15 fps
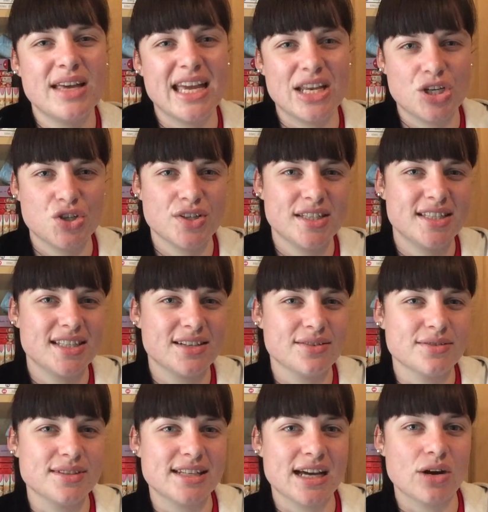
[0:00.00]
interested
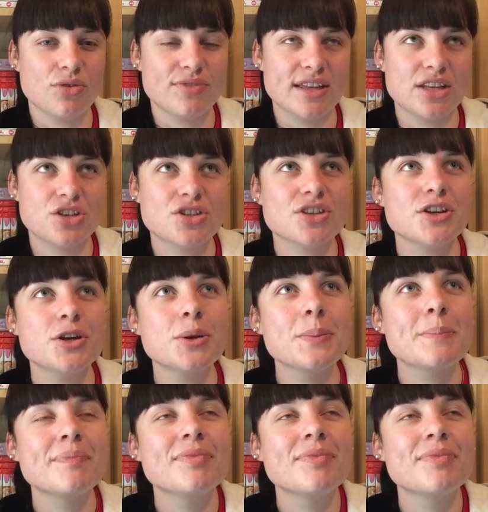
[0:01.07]
or delve into.